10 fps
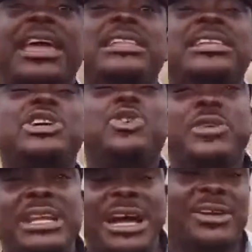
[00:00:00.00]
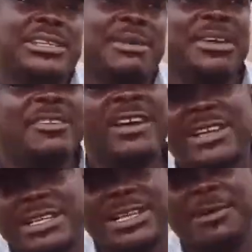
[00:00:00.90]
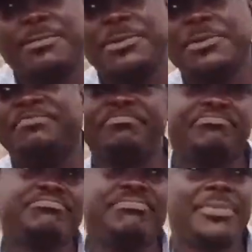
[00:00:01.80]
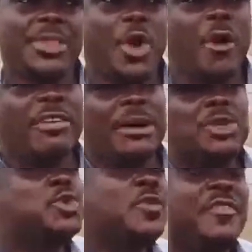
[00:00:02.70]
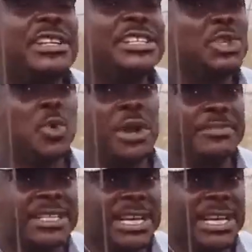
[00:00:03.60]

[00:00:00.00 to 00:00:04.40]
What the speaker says: In the greenhouse, let me give an example of about 240 square